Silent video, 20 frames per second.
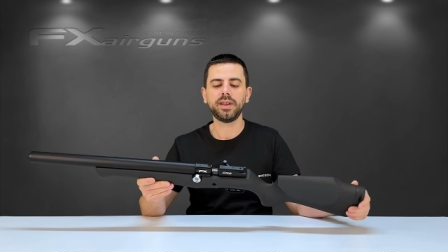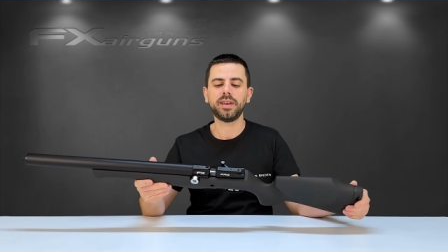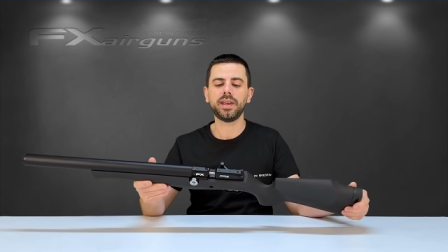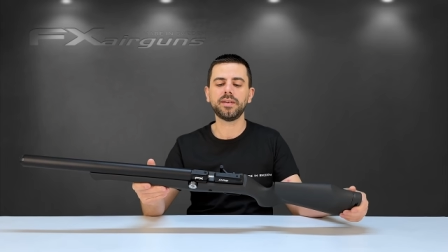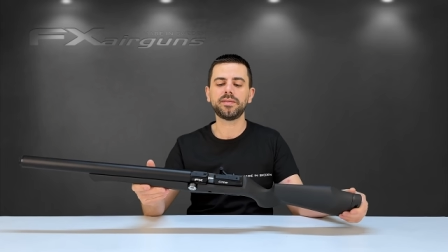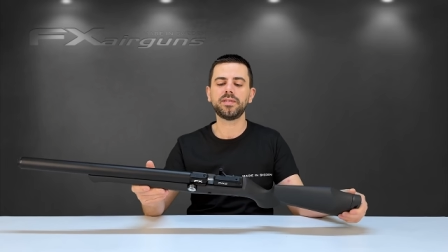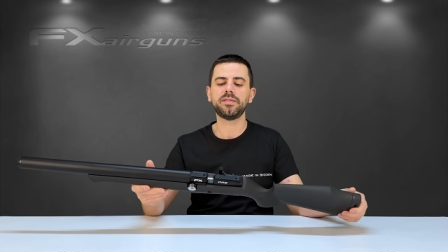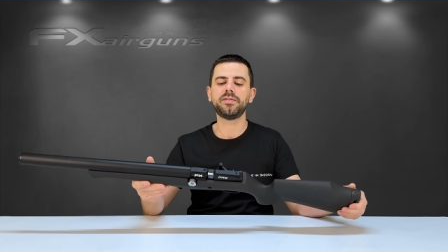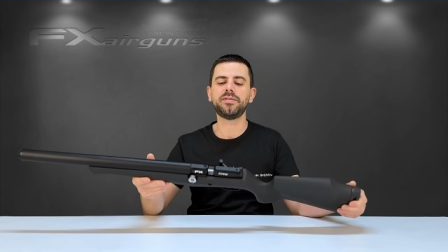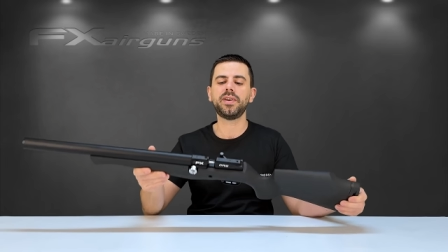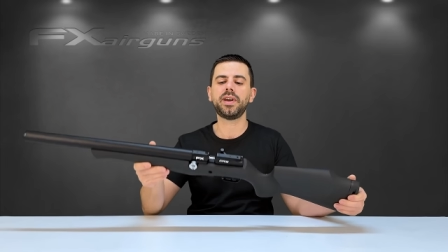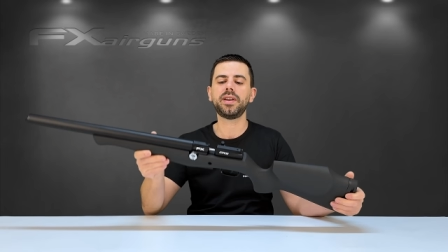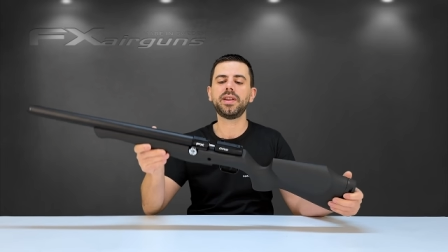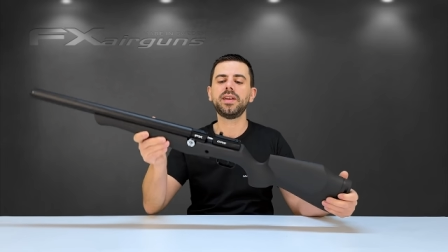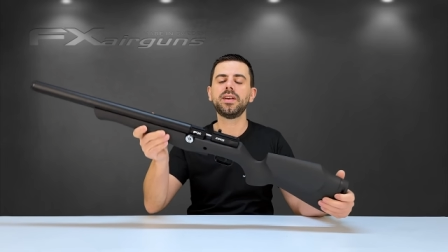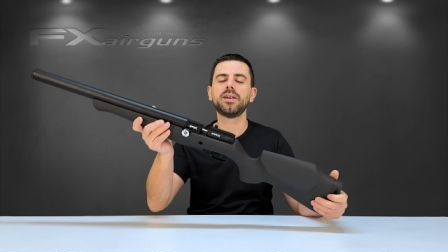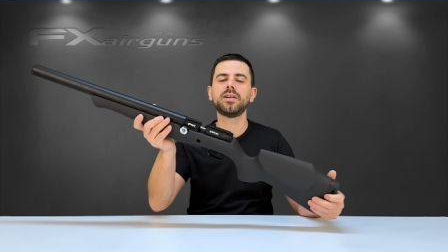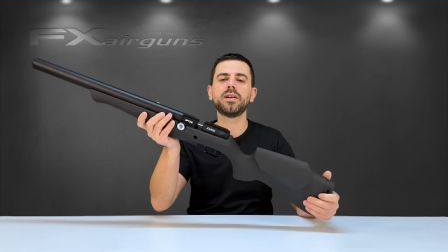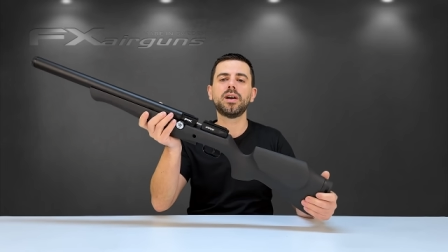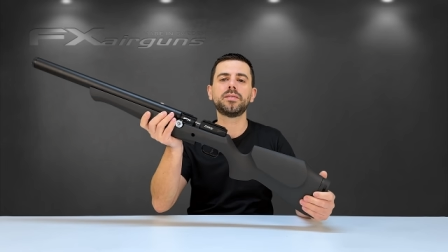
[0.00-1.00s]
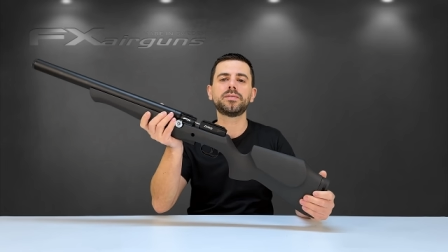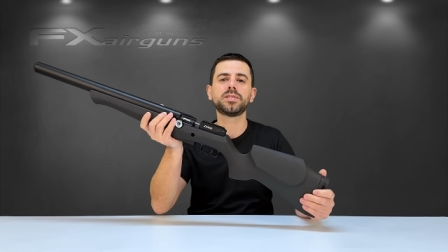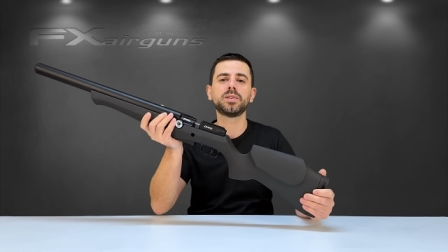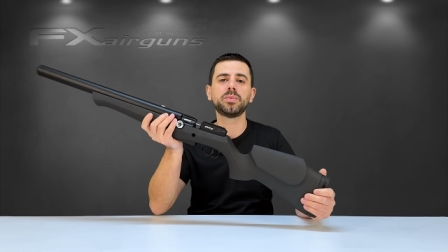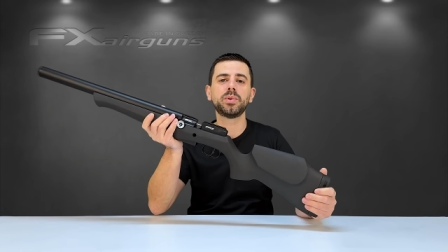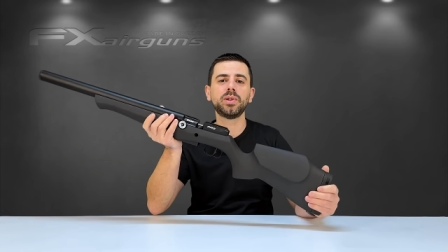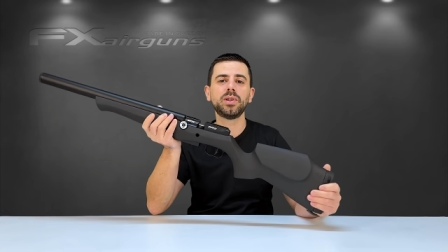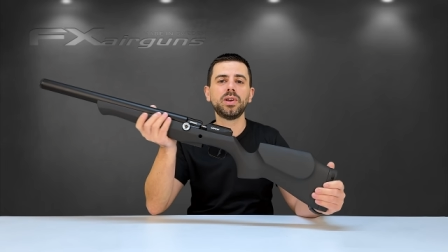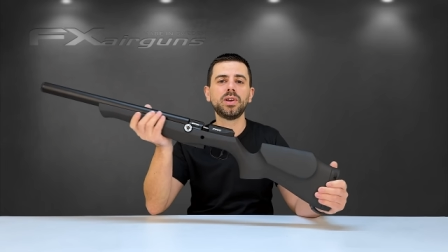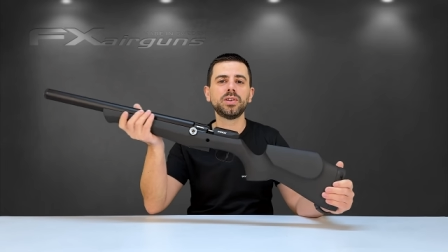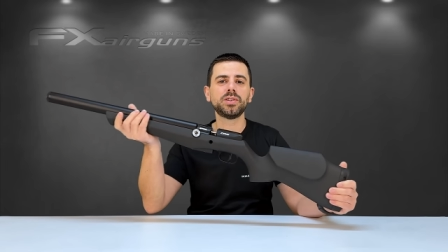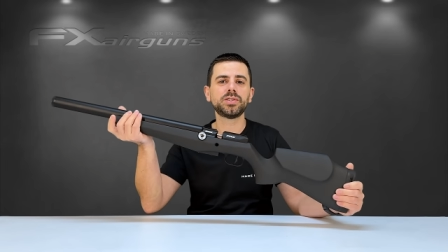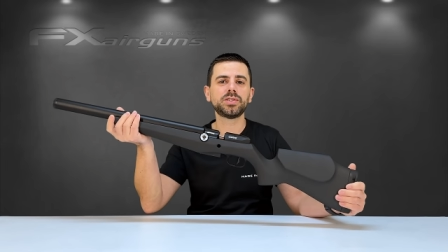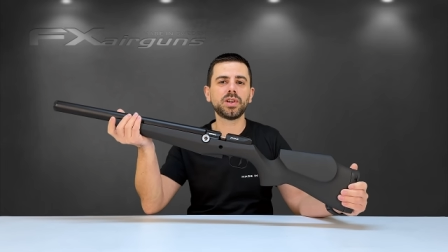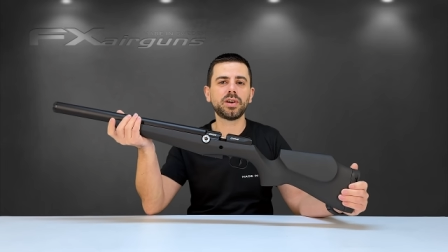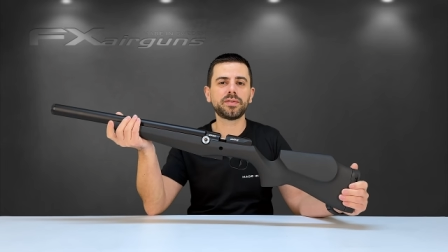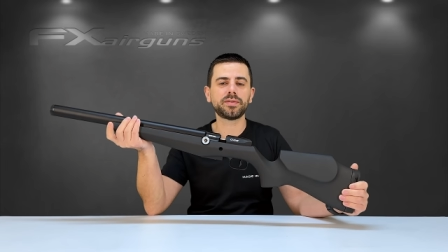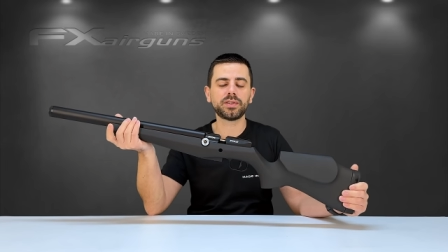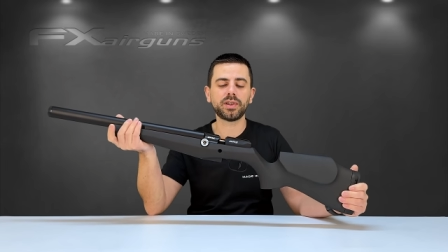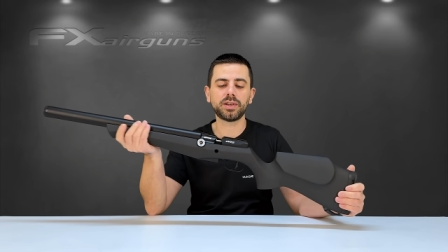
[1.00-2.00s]
you have the very comfortable
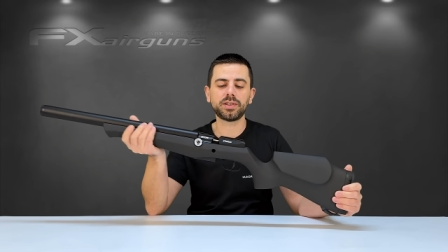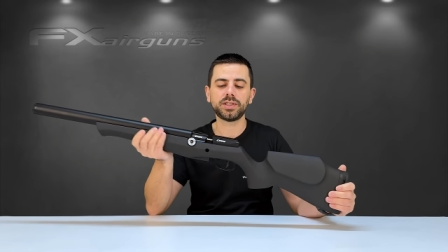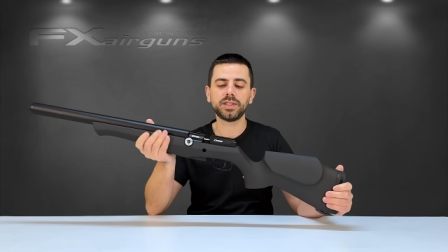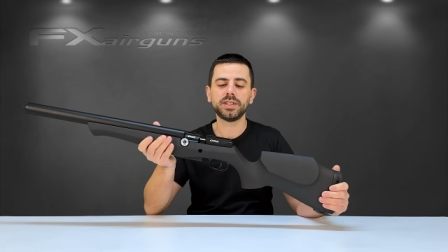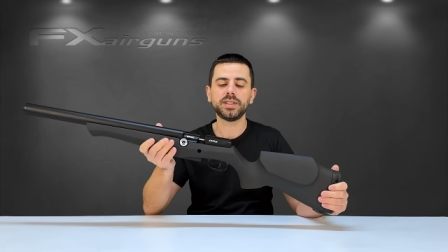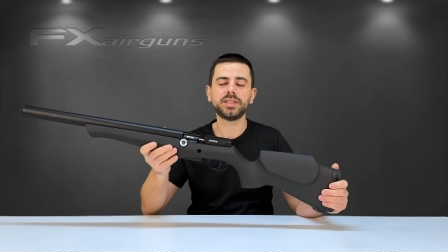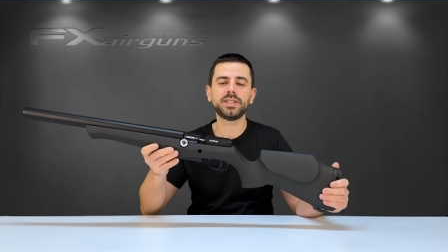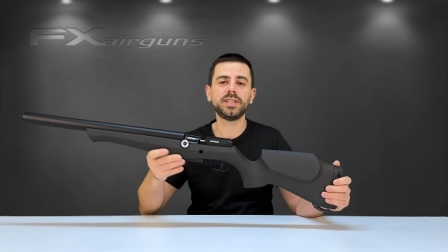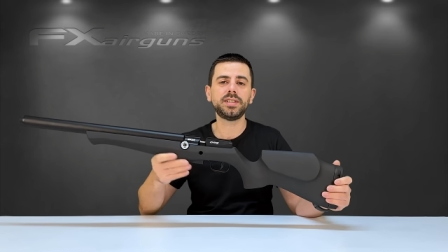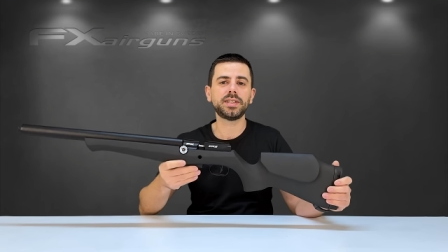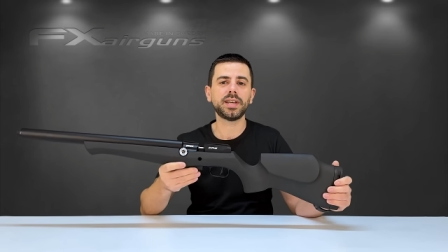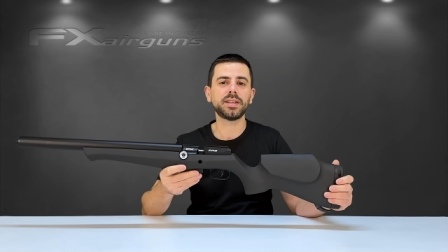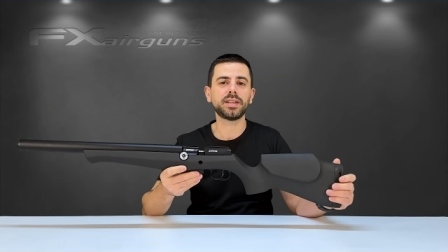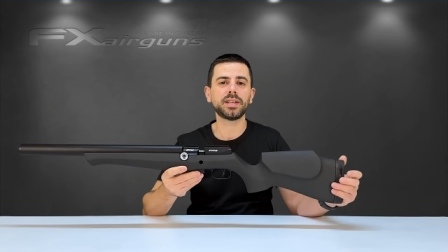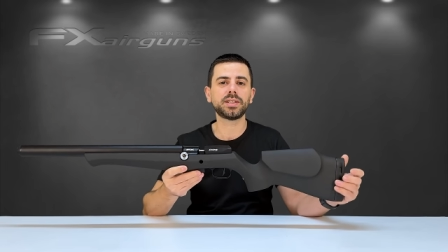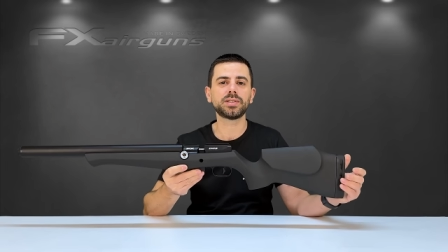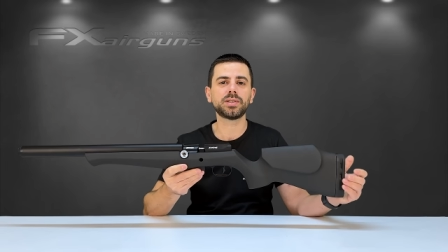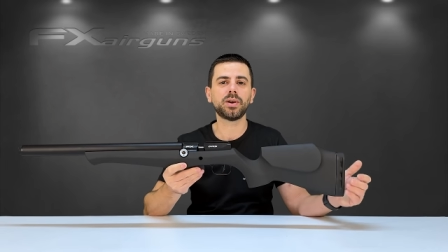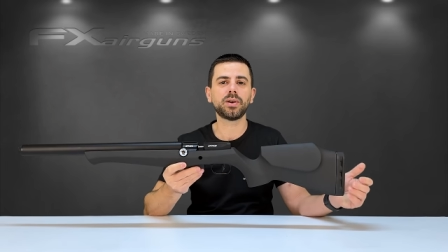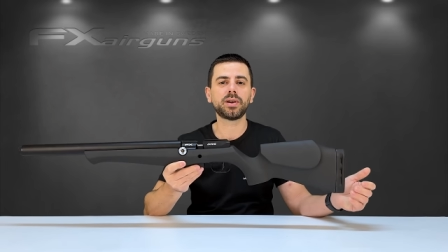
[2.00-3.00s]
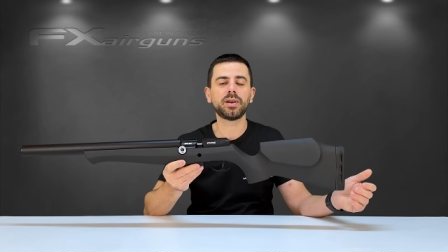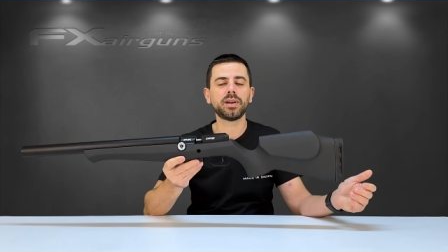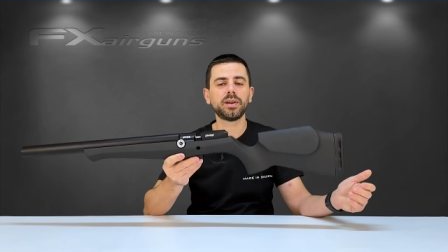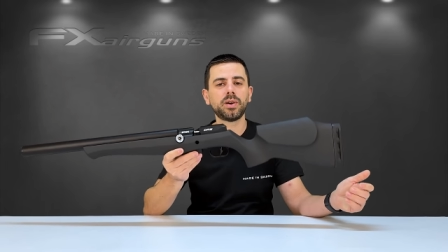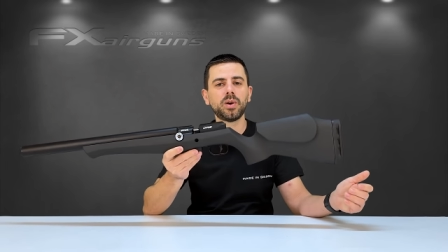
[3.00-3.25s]
soft touch synthetic stock,